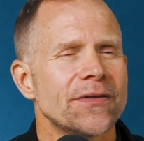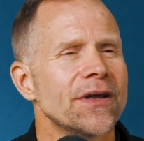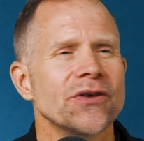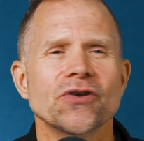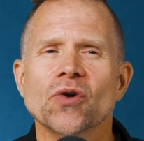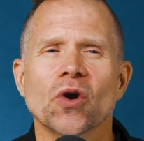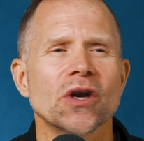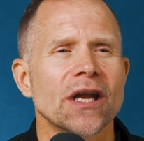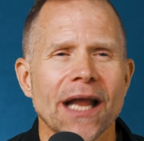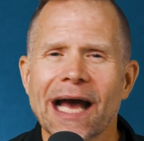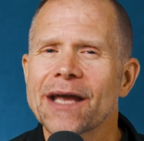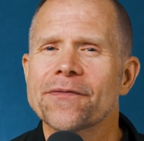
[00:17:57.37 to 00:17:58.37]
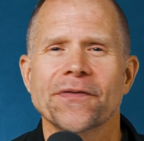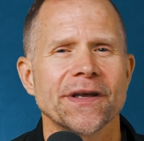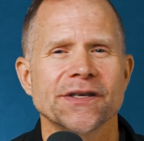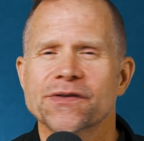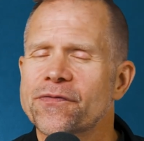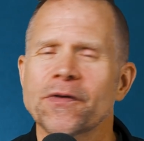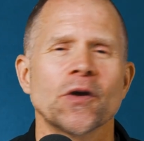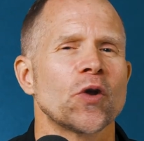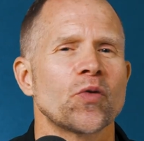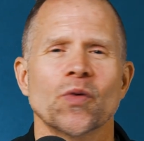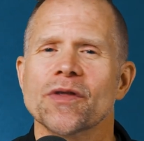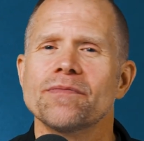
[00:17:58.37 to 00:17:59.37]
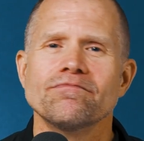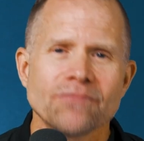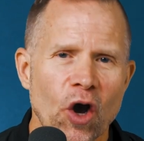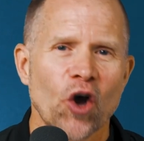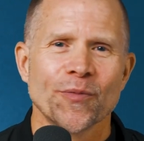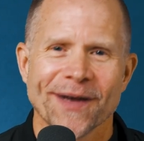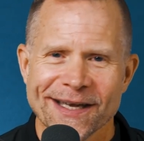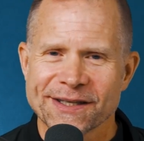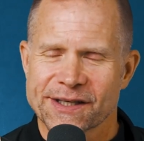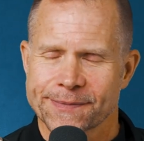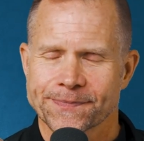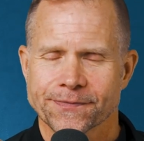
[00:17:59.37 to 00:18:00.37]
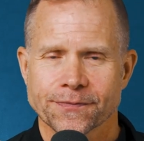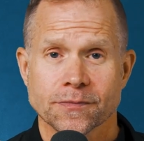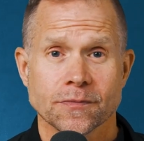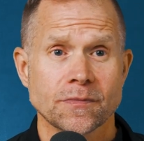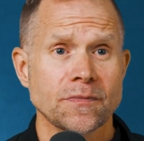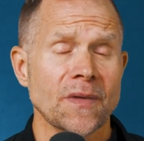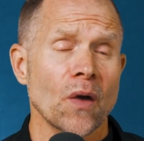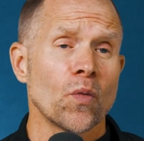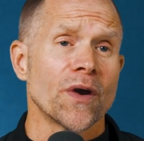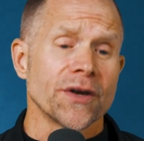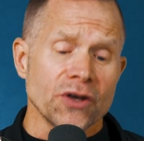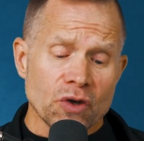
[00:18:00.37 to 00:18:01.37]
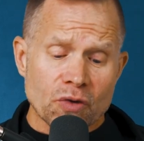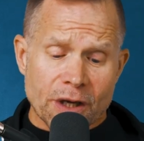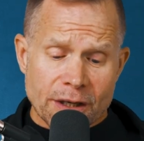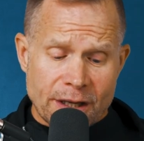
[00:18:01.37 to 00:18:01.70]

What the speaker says: that your life is filled with moments where you can